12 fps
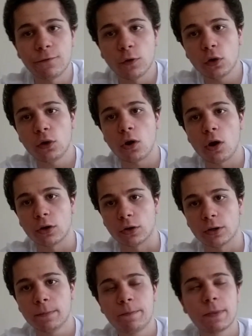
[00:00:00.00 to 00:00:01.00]
full
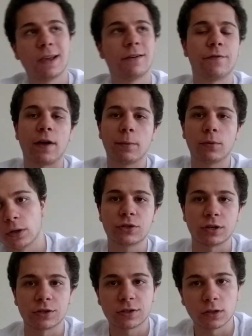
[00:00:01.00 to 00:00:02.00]
longer. Fiber is
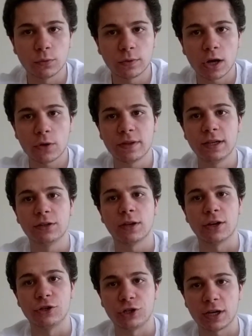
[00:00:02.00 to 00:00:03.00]
going to slow down the
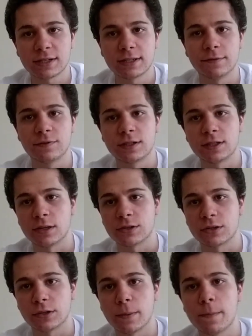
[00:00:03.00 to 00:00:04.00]
digestive
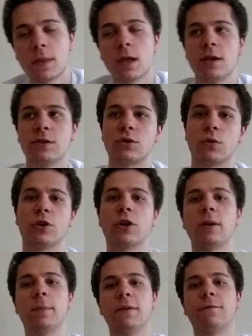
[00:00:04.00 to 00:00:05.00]
system, so you're
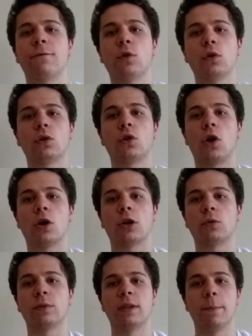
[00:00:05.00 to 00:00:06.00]
going to be fuller
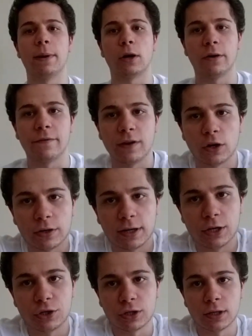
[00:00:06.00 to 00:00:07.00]
longer with the berry
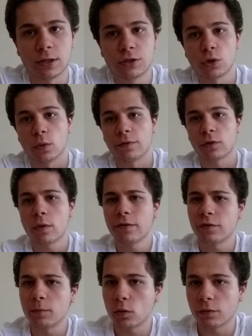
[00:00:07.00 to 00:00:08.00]
variation. So if you're going
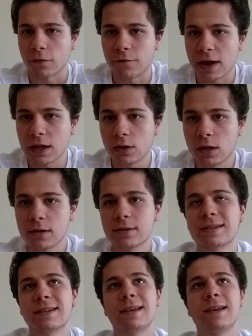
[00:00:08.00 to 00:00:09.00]
for more of a fat loss